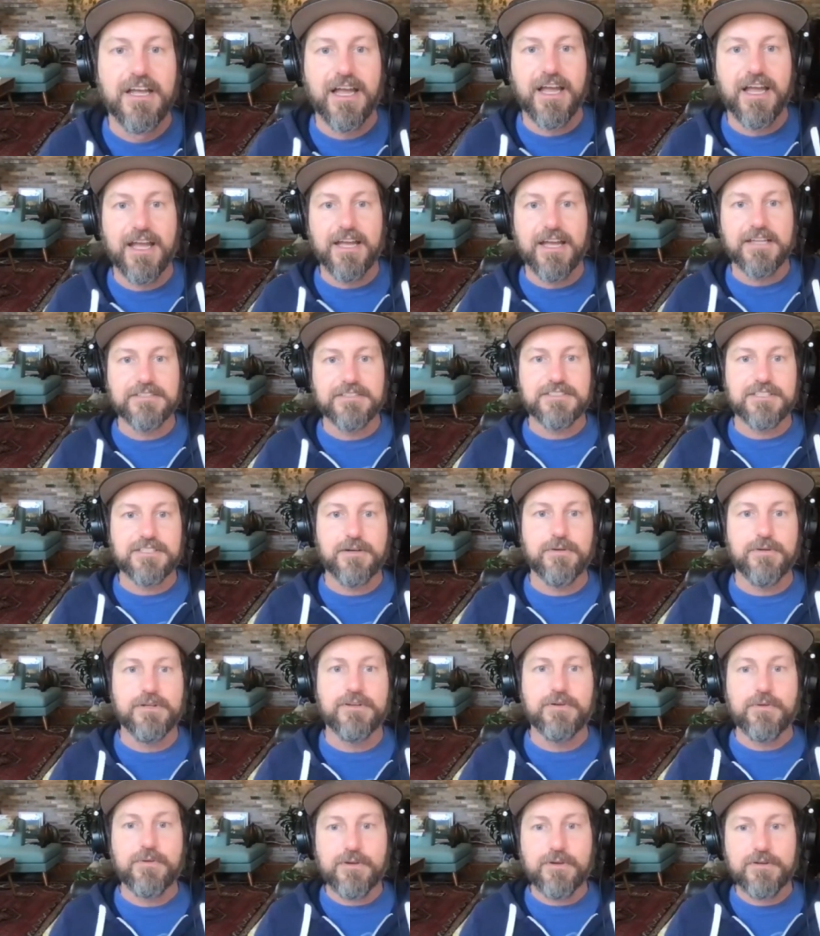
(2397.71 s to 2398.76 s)
And so
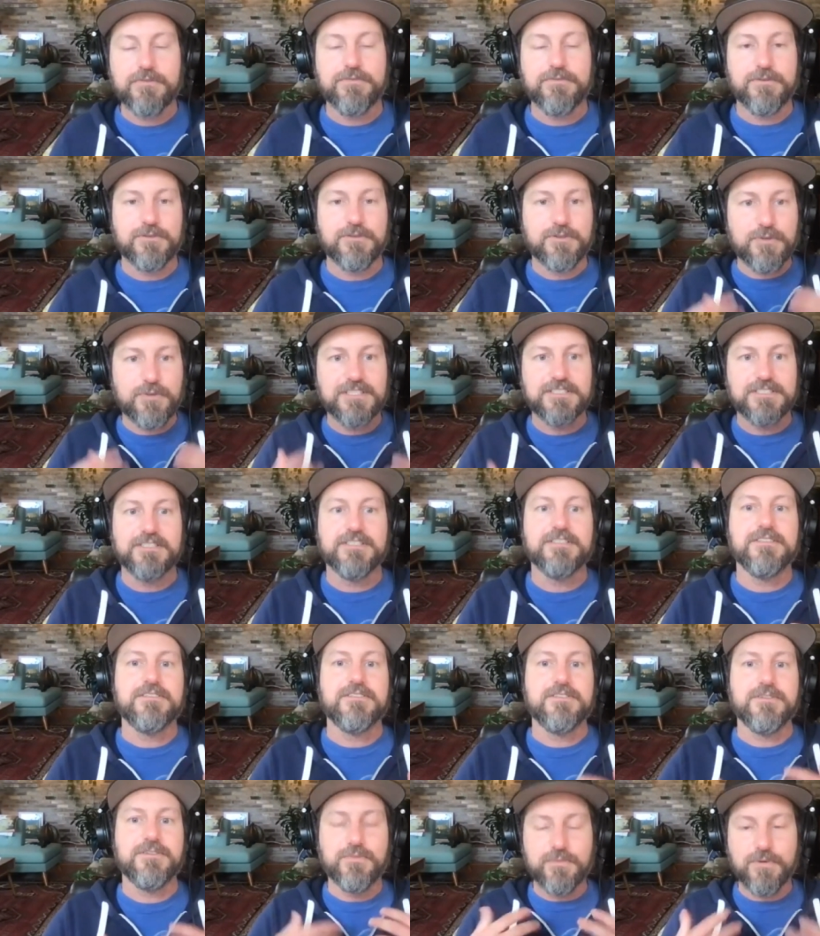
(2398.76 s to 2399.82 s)
in order for
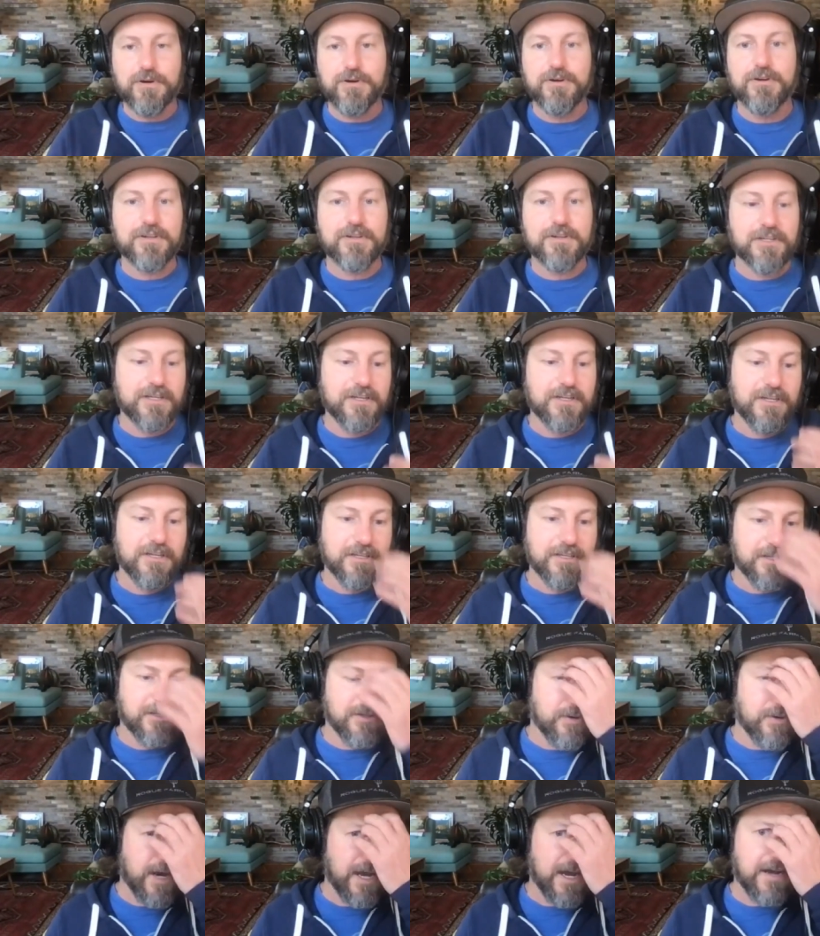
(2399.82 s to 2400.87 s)
tracing to work,
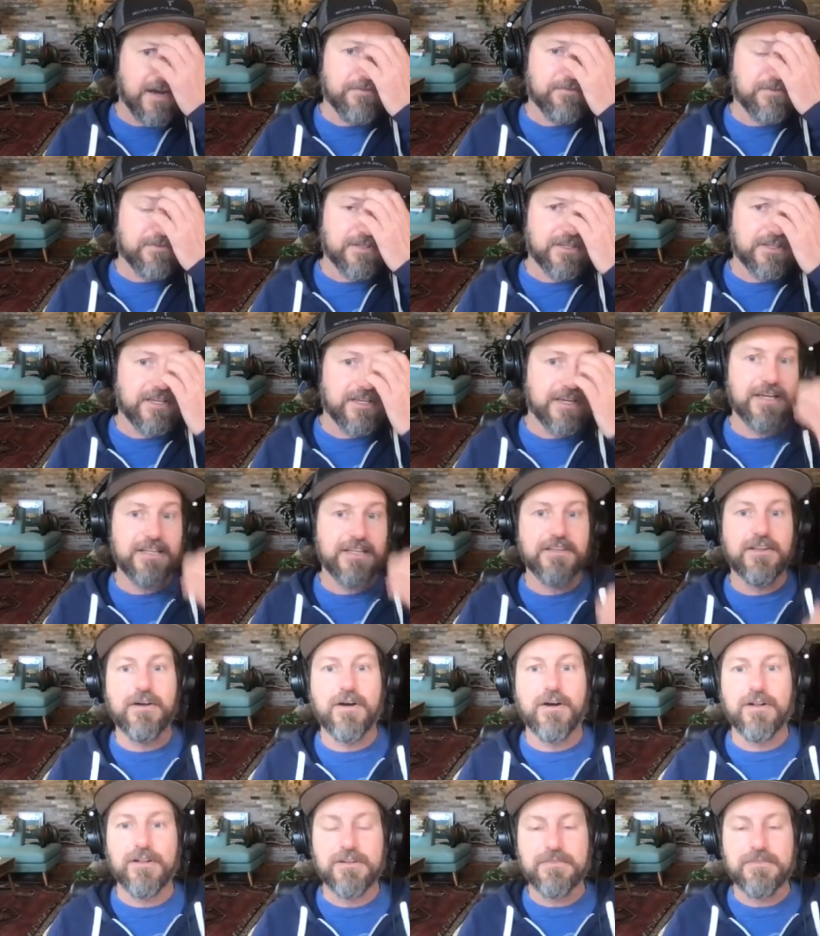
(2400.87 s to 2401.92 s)
you have to get
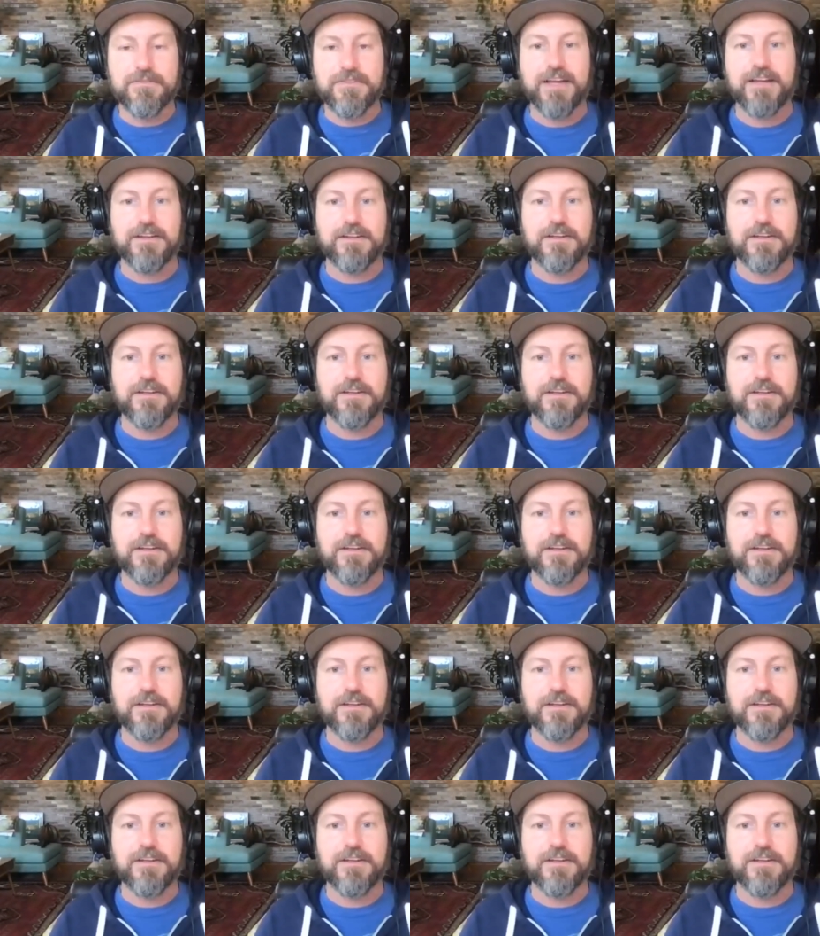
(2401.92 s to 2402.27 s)
all of that